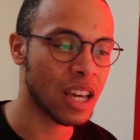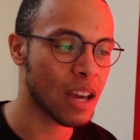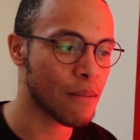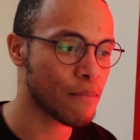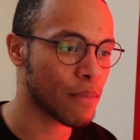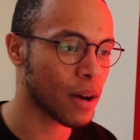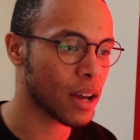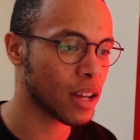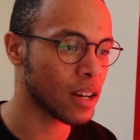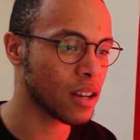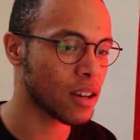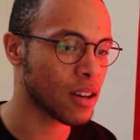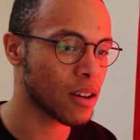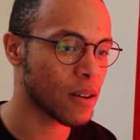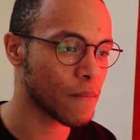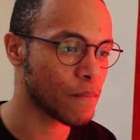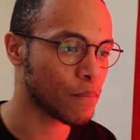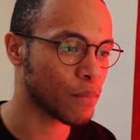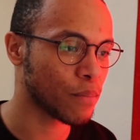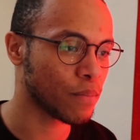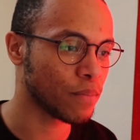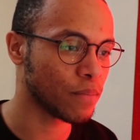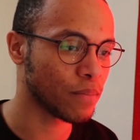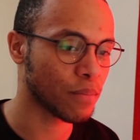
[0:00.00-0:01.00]
hit by the
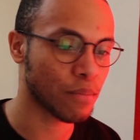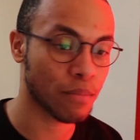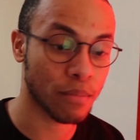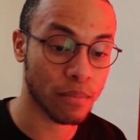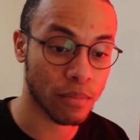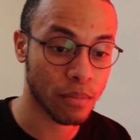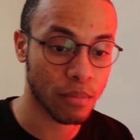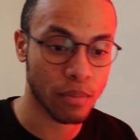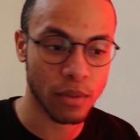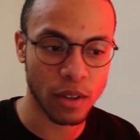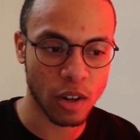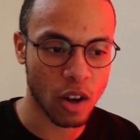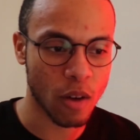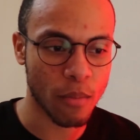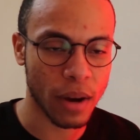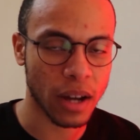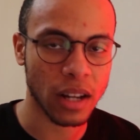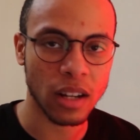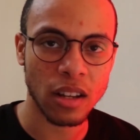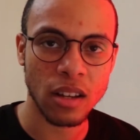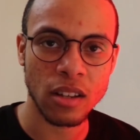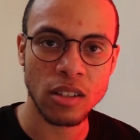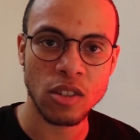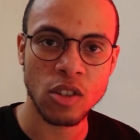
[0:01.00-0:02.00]

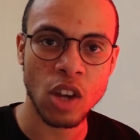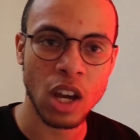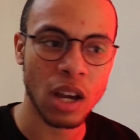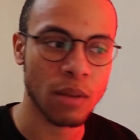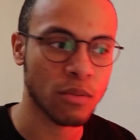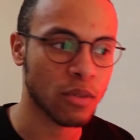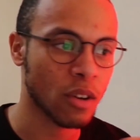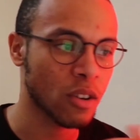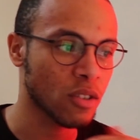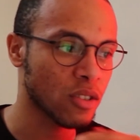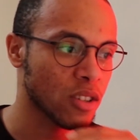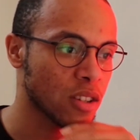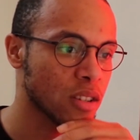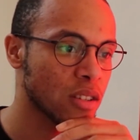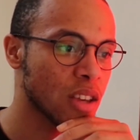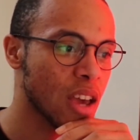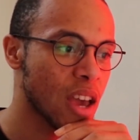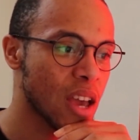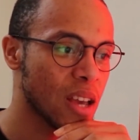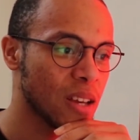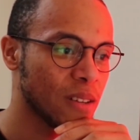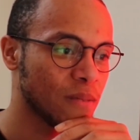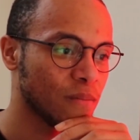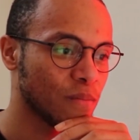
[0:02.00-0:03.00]
circumstances.
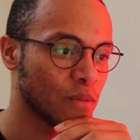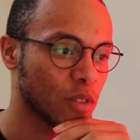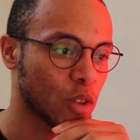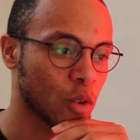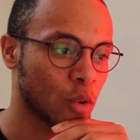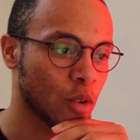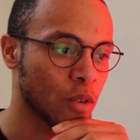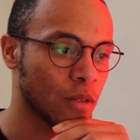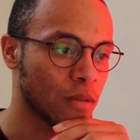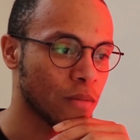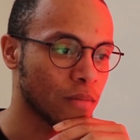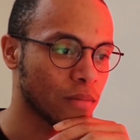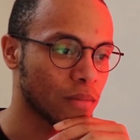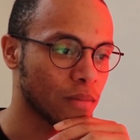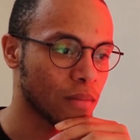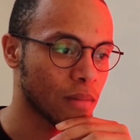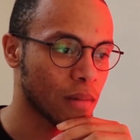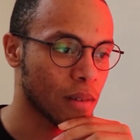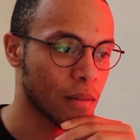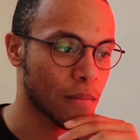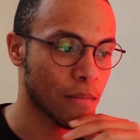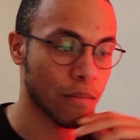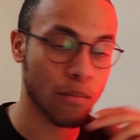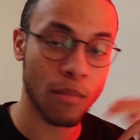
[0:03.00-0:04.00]
So
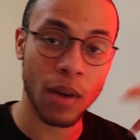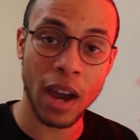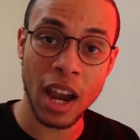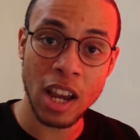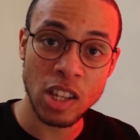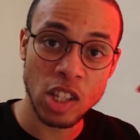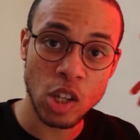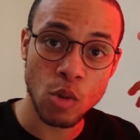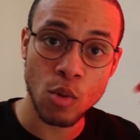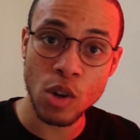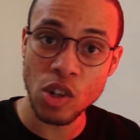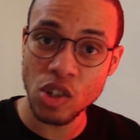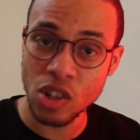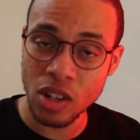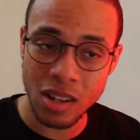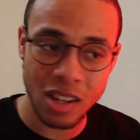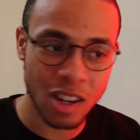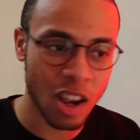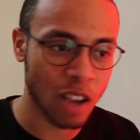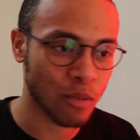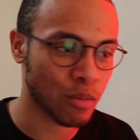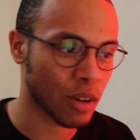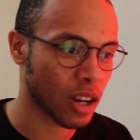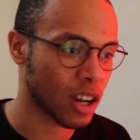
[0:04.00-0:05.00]
my intuition
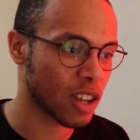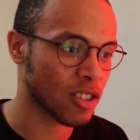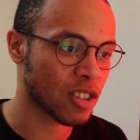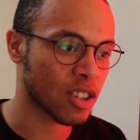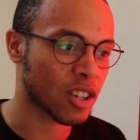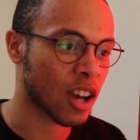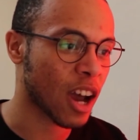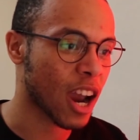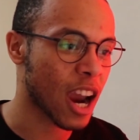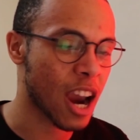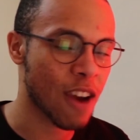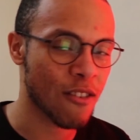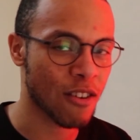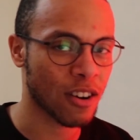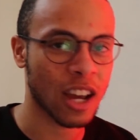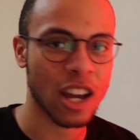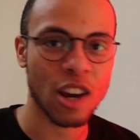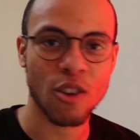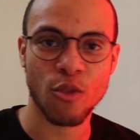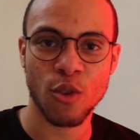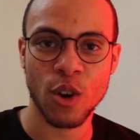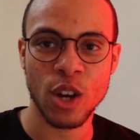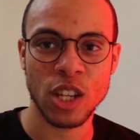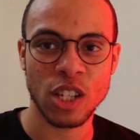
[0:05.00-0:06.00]
tells me that they're just hiring
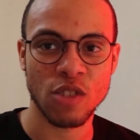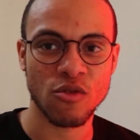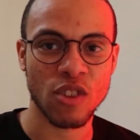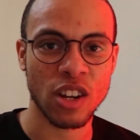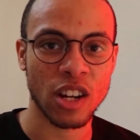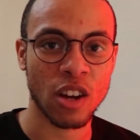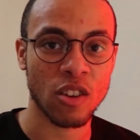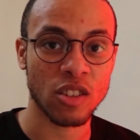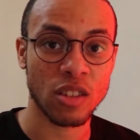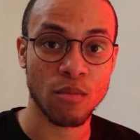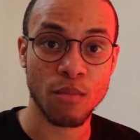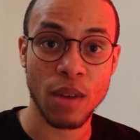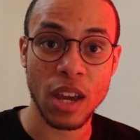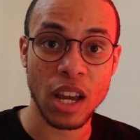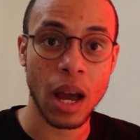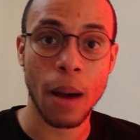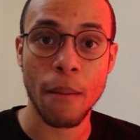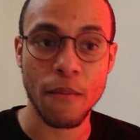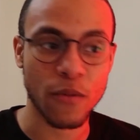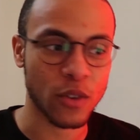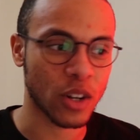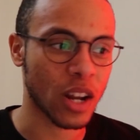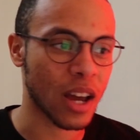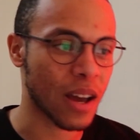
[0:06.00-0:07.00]
like crazy right now to make
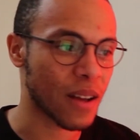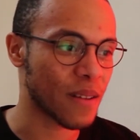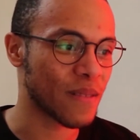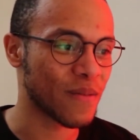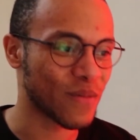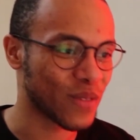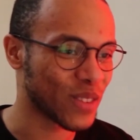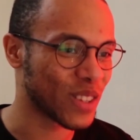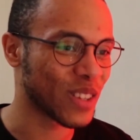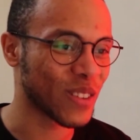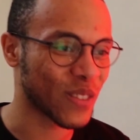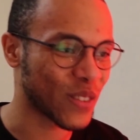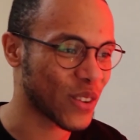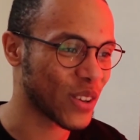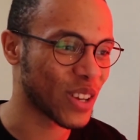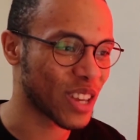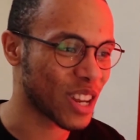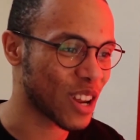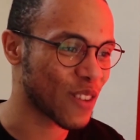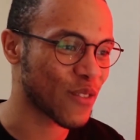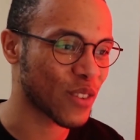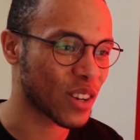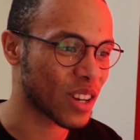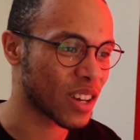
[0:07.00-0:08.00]
up for that,
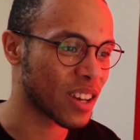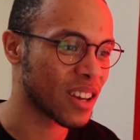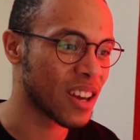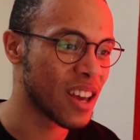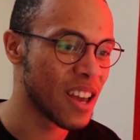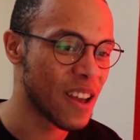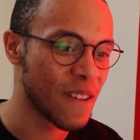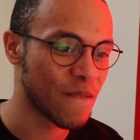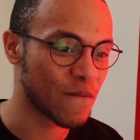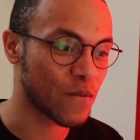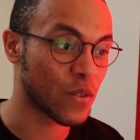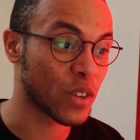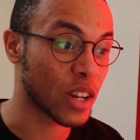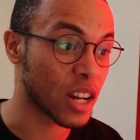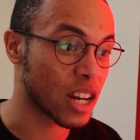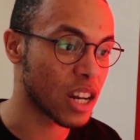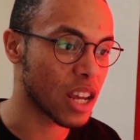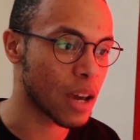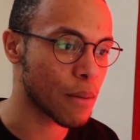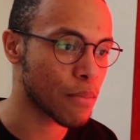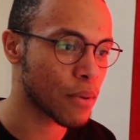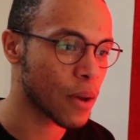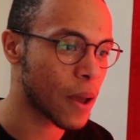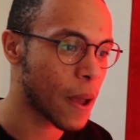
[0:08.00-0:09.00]
you know, for the
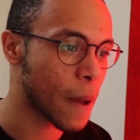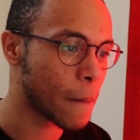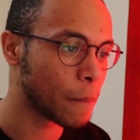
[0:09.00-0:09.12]
dip.